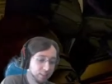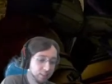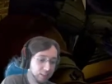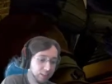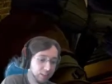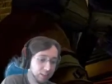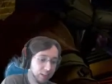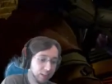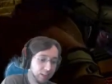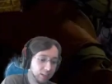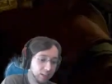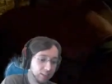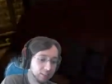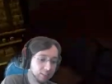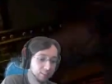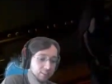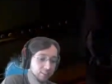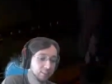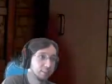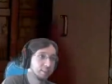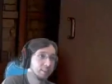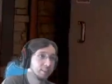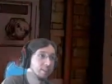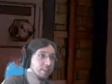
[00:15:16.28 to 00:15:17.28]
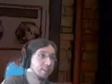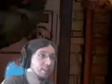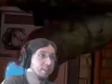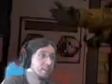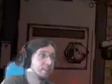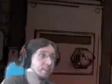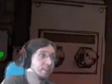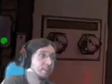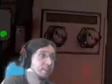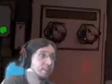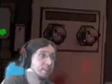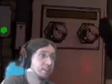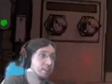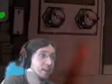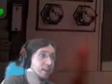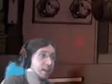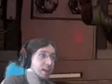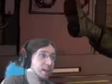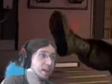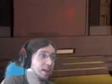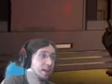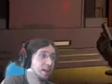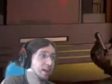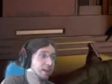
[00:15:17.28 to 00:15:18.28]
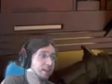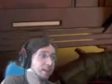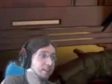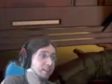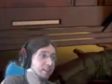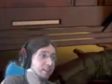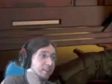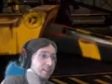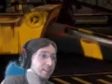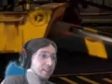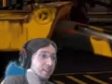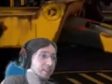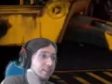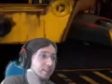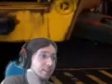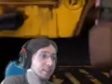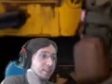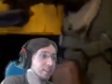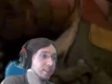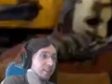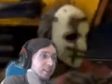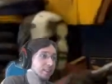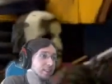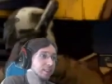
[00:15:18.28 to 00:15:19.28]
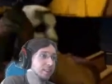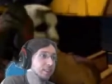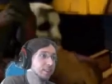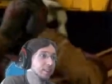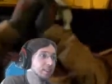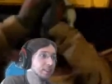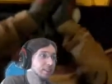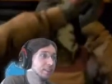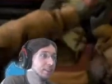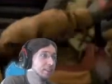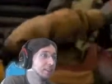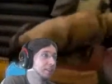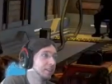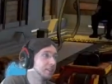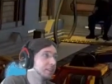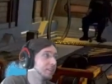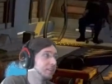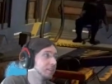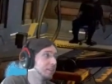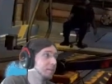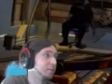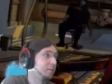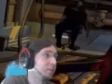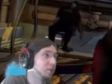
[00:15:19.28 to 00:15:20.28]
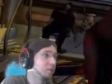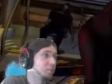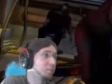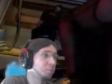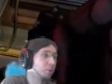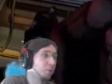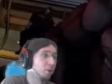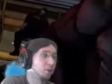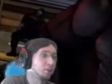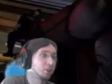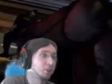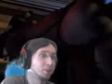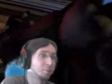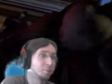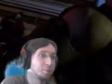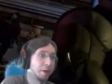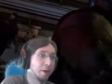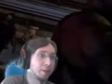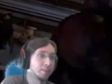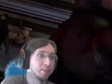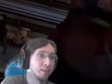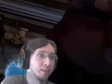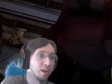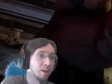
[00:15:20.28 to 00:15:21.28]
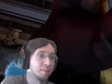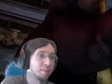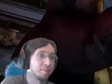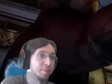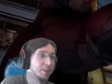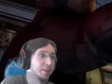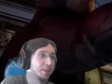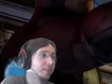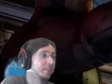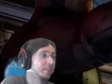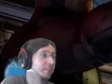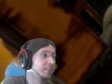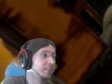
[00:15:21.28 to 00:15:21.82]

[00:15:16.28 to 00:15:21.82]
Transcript: Ah. Ah. Did, did those bullets just bounce off me?